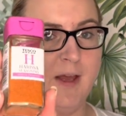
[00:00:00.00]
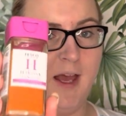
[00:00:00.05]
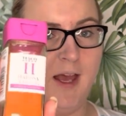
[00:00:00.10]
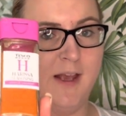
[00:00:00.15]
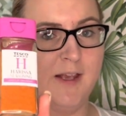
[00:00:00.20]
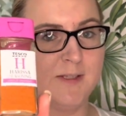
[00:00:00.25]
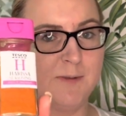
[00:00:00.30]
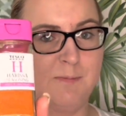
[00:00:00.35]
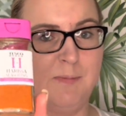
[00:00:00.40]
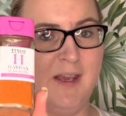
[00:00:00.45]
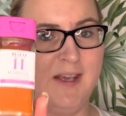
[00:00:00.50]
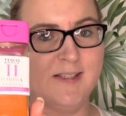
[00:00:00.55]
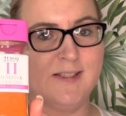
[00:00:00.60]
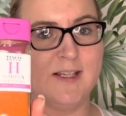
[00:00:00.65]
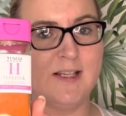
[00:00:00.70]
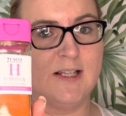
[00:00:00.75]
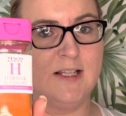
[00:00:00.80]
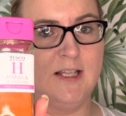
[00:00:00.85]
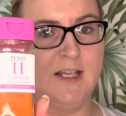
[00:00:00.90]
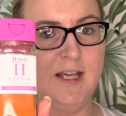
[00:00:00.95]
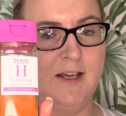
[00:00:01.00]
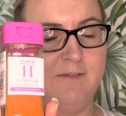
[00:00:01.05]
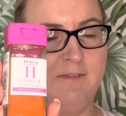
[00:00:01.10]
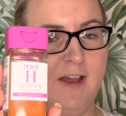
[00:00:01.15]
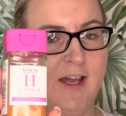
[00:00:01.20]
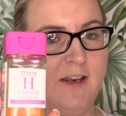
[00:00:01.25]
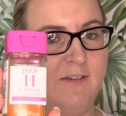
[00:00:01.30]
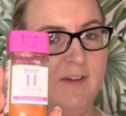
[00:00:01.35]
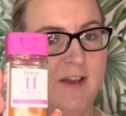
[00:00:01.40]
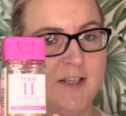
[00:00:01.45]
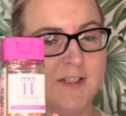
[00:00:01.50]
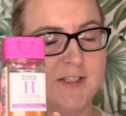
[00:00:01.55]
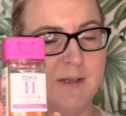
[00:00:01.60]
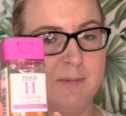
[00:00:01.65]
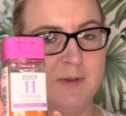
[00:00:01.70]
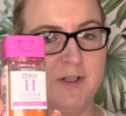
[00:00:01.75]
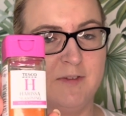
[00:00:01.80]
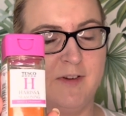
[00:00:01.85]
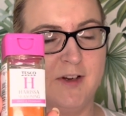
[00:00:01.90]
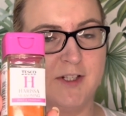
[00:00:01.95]
is basically a very
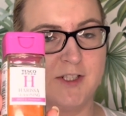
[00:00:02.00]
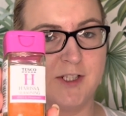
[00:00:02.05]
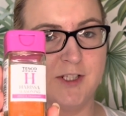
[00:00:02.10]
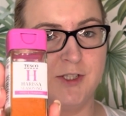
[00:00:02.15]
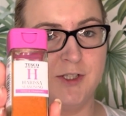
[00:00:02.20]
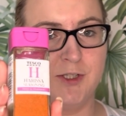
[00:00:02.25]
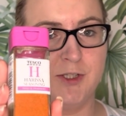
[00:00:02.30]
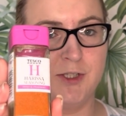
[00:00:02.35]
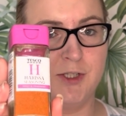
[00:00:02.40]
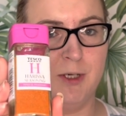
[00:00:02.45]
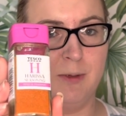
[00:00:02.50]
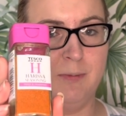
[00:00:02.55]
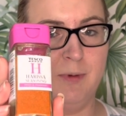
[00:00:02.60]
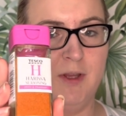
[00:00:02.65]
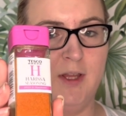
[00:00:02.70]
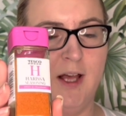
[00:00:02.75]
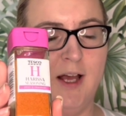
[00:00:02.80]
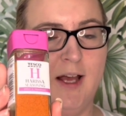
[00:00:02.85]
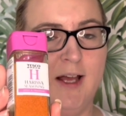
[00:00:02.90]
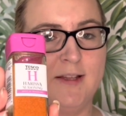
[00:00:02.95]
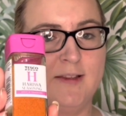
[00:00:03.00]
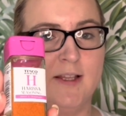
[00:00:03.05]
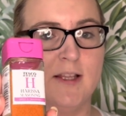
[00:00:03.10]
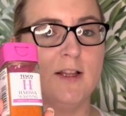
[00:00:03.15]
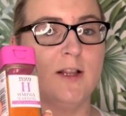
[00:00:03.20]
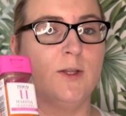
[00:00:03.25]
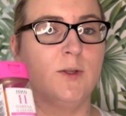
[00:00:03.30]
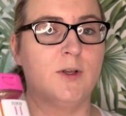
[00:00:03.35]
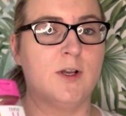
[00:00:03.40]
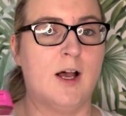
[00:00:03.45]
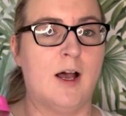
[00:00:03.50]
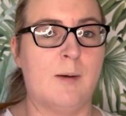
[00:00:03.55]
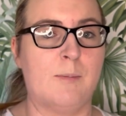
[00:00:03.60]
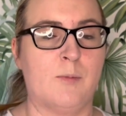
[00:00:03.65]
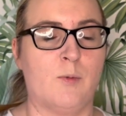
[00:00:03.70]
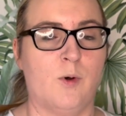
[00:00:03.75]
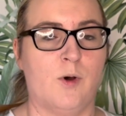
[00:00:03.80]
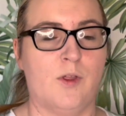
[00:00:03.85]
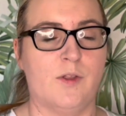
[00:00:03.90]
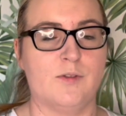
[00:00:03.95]
similar version to Chermoula. I did look up
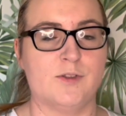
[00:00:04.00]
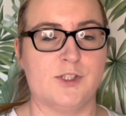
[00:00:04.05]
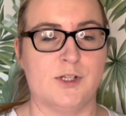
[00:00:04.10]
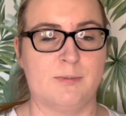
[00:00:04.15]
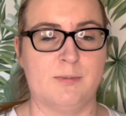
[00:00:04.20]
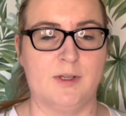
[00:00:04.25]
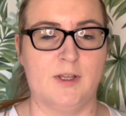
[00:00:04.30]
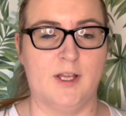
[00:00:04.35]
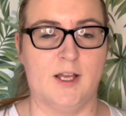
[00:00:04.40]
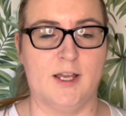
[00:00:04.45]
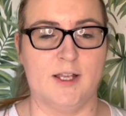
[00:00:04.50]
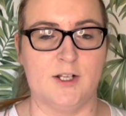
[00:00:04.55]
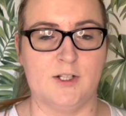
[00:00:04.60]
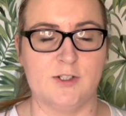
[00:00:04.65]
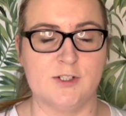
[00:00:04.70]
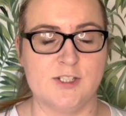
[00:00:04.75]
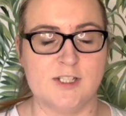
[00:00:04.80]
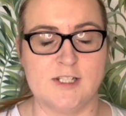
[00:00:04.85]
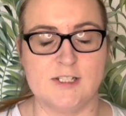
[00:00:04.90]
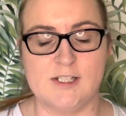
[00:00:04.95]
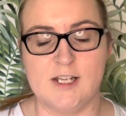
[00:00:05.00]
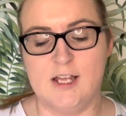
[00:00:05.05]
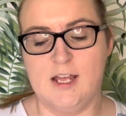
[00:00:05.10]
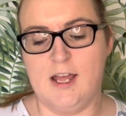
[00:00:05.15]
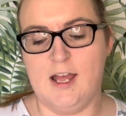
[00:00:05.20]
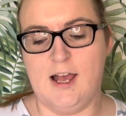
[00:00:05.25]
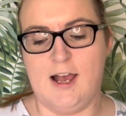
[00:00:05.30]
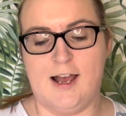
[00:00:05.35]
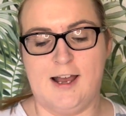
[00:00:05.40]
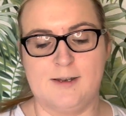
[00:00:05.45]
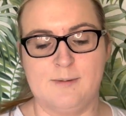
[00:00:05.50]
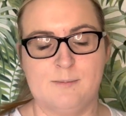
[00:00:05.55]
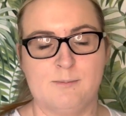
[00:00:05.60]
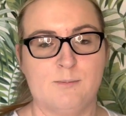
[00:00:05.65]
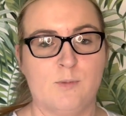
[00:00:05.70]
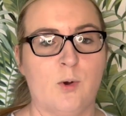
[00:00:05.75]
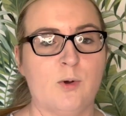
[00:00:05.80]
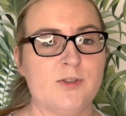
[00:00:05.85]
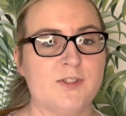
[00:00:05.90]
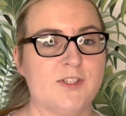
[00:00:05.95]
what Chermoula included, and
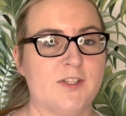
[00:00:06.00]
most